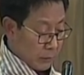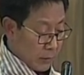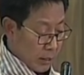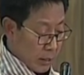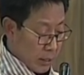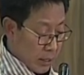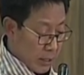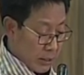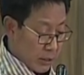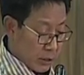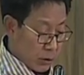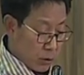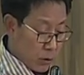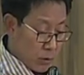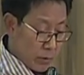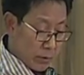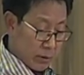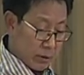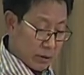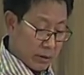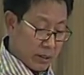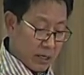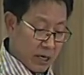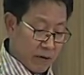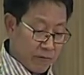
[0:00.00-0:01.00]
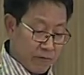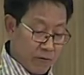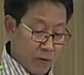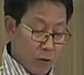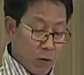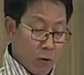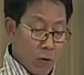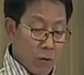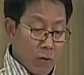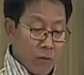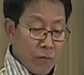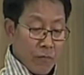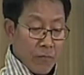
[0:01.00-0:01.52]
And so
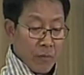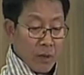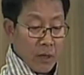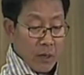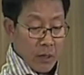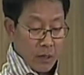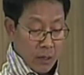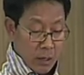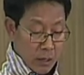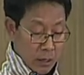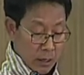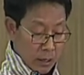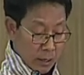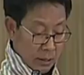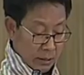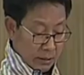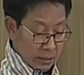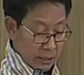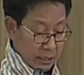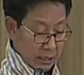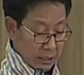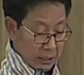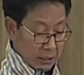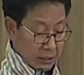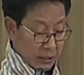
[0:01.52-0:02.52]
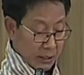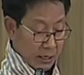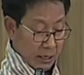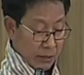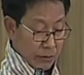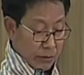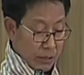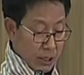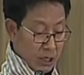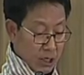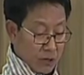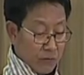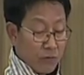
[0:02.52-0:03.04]
therefore, there is a
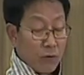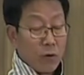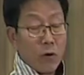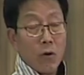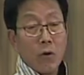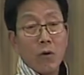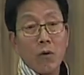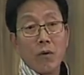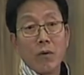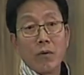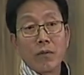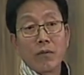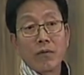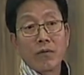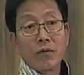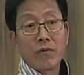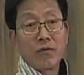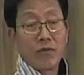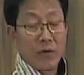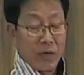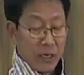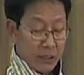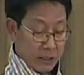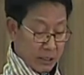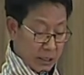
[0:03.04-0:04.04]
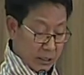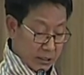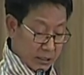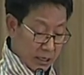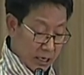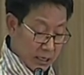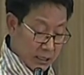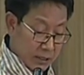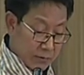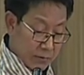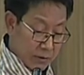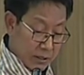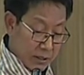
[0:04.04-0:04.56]
need for creating
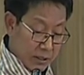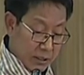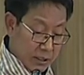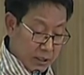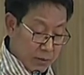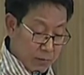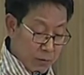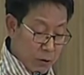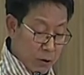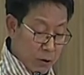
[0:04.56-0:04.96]
transparency, more